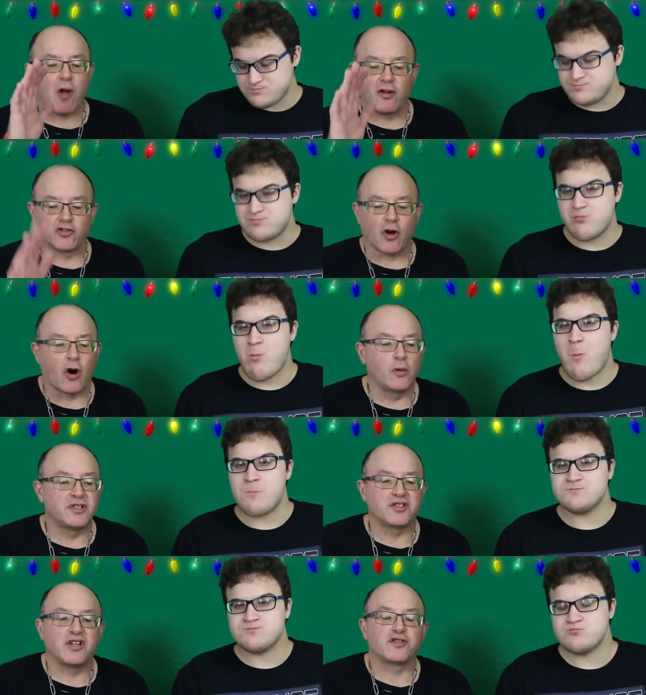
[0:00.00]
Speaker 1: It's
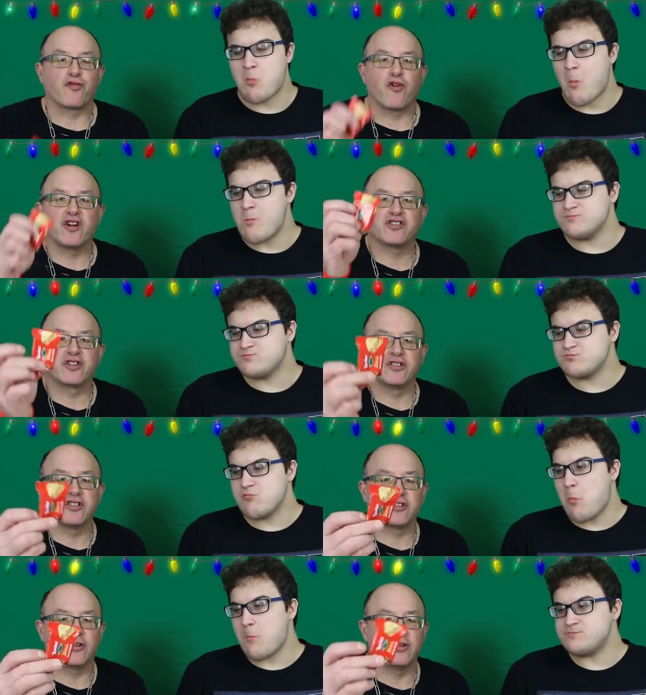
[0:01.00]
always stays fresh because
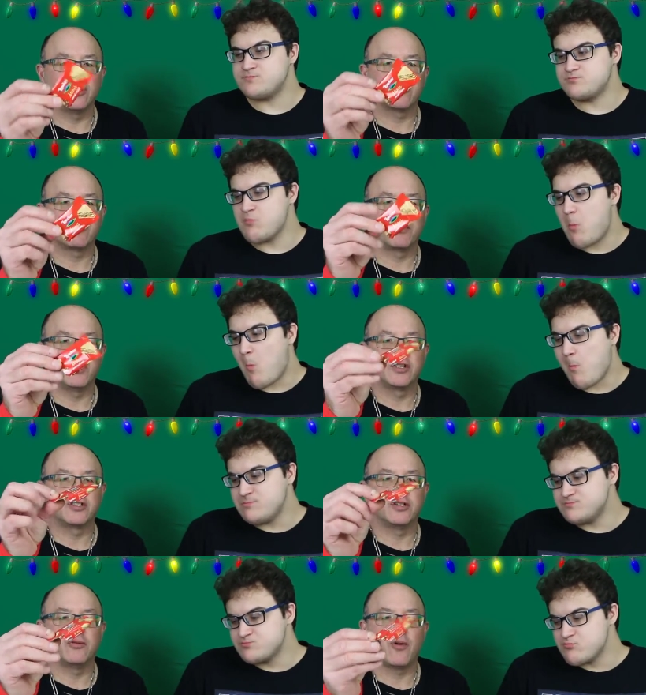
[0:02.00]
it's, it's, it's
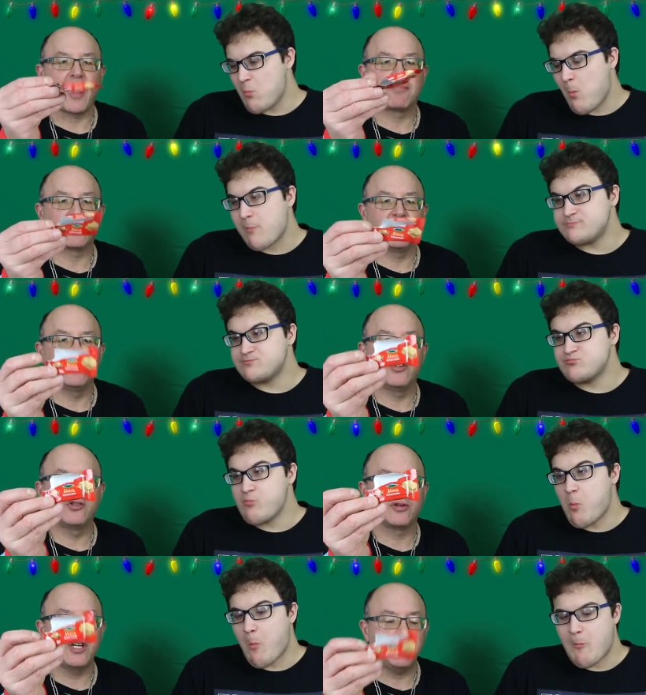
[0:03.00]
they're wrapped
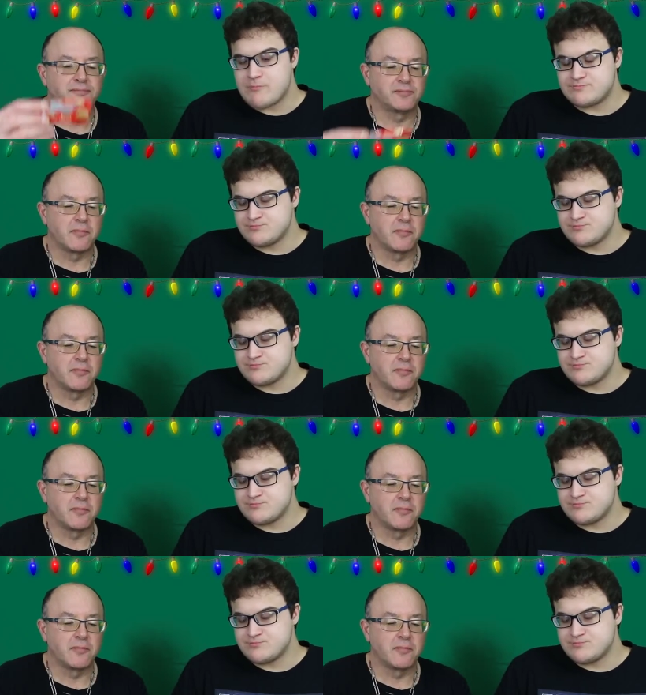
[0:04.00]
individually